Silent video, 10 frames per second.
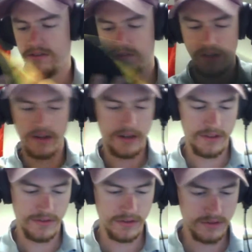got a nice
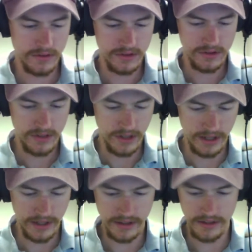feel to it. I
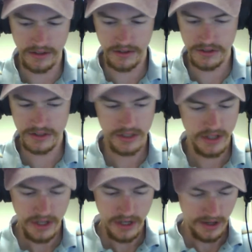like the colors.
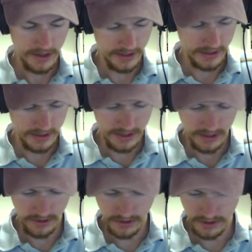I like the
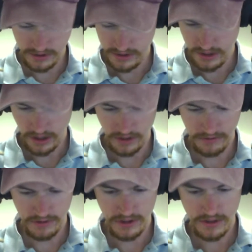character on, on the
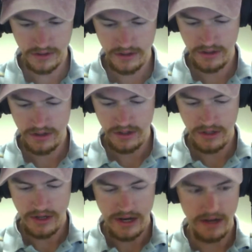front.
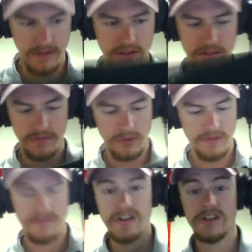I didn't get to fully
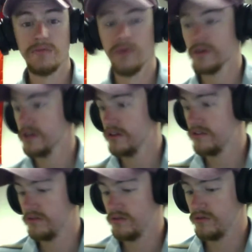finish
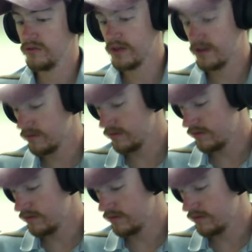Borderlands 2, so I don't